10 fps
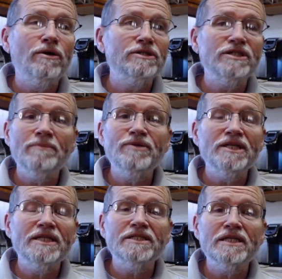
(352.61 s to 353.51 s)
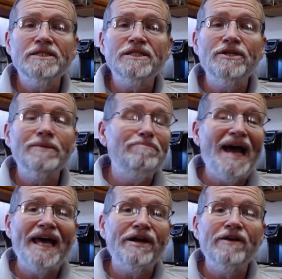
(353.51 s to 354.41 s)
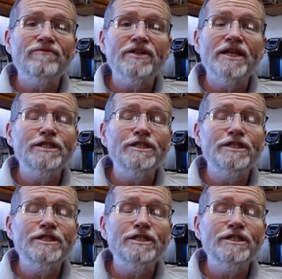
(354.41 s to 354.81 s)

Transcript: or something that's considered bad enough that they